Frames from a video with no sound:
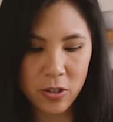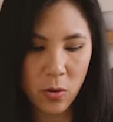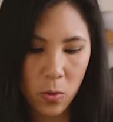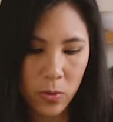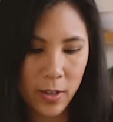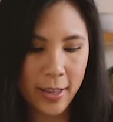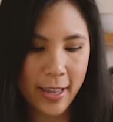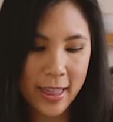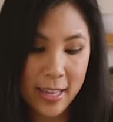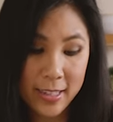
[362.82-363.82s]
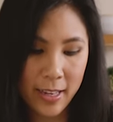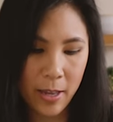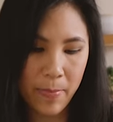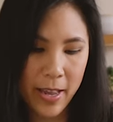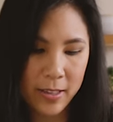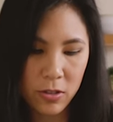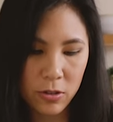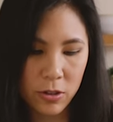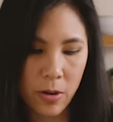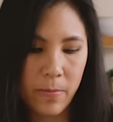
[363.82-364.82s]
to hold it like this, like a
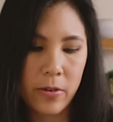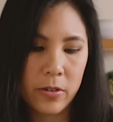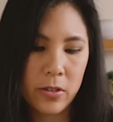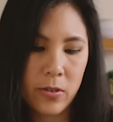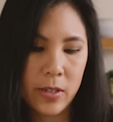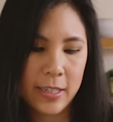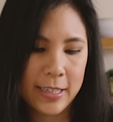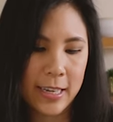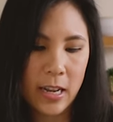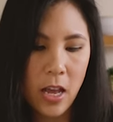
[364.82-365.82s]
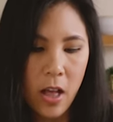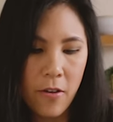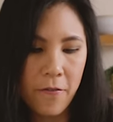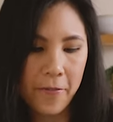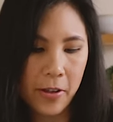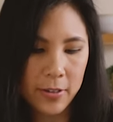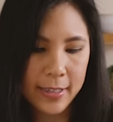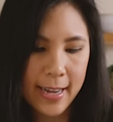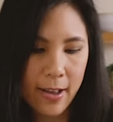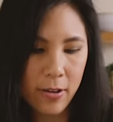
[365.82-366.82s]
pencil sharpener, so it doesn't fall
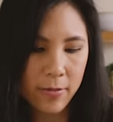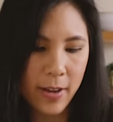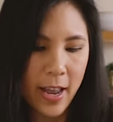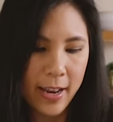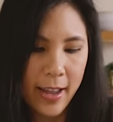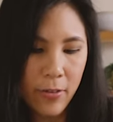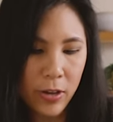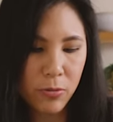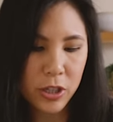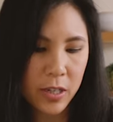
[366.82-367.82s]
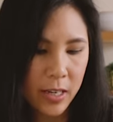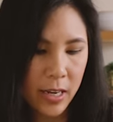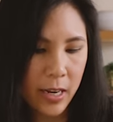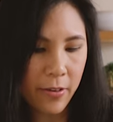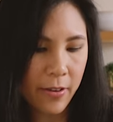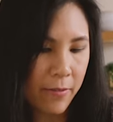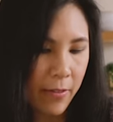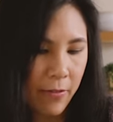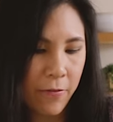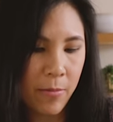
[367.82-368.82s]
down. Now I wish I did it
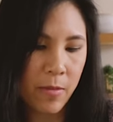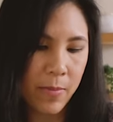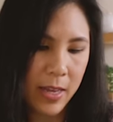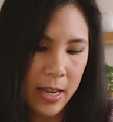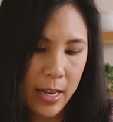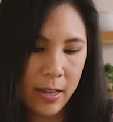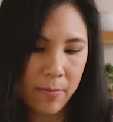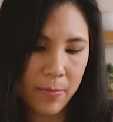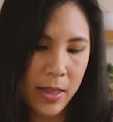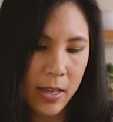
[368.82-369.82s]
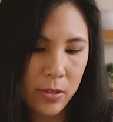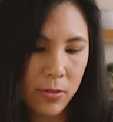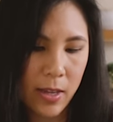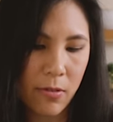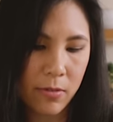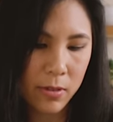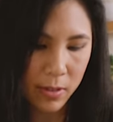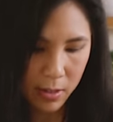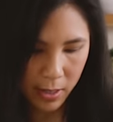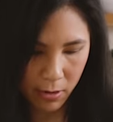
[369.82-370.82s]
from the beginning, but that's okay. We'll
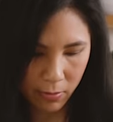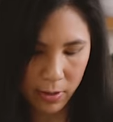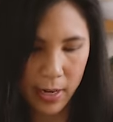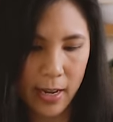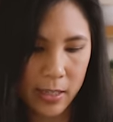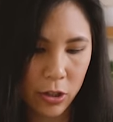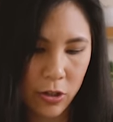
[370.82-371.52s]
still get really nice